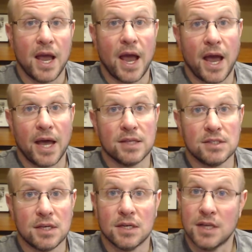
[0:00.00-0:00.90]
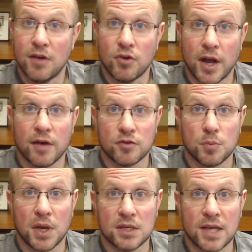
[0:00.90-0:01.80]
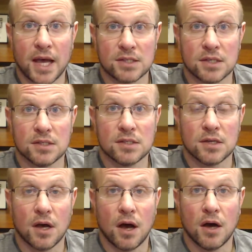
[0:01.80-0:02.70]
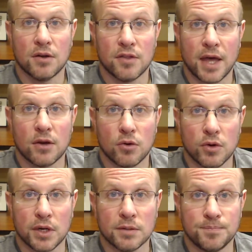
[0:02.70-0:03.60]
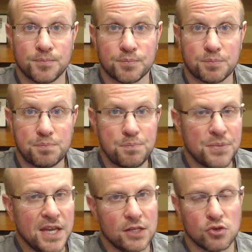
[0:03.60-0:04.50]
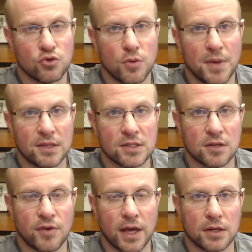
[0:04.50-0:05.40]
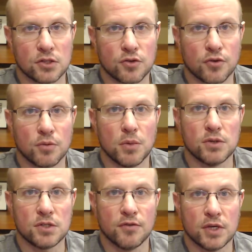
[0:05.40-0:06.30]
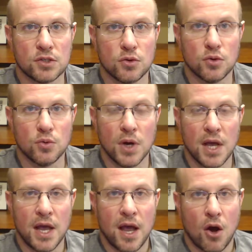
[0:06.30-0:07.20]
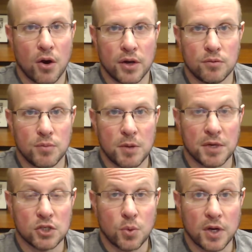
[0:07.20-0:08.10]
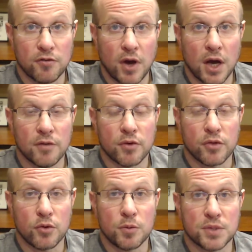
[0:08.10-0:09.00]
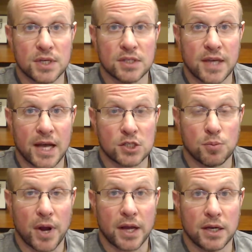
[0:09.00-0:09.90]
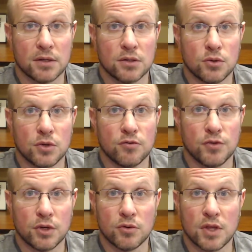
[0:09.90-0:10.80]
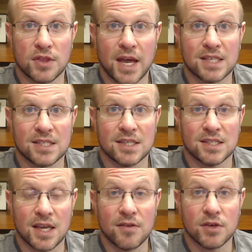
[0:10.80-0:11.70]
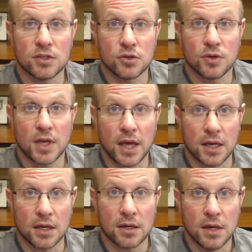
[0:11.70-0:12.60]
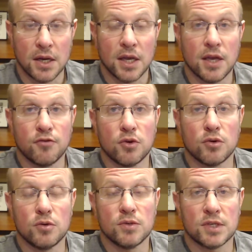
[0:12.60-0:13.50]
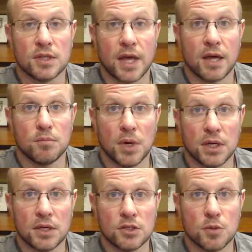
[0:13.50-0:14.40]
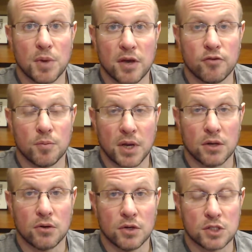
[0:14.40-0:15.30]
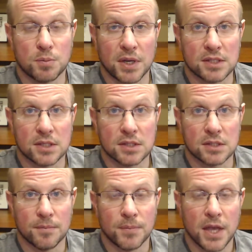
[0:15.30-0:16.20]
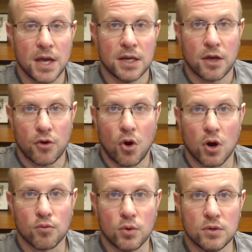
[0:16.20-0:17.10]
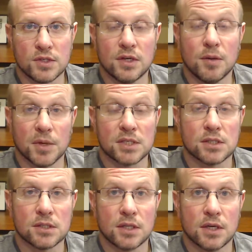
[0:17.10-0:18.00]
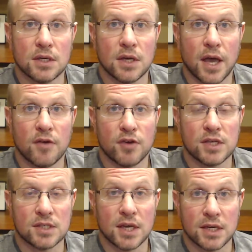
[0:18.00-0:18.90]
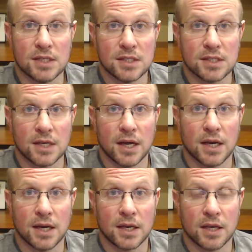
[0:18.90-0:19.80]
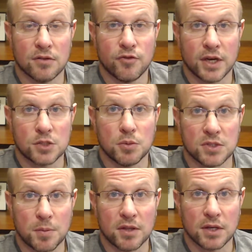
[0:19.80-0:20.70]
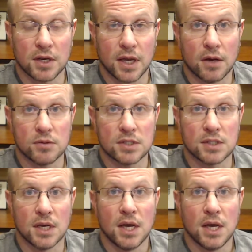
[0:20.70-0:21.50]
and never have to pay taxes on that earning. It's a tremendous advantage for most of us who are in maybe a 25 or 30% tax bracket. You can figure that that's the savings you're getting if you're using that money to pay for medical expenses. Now, there are rules and limits. The FSAs, again, flexible spending accounts,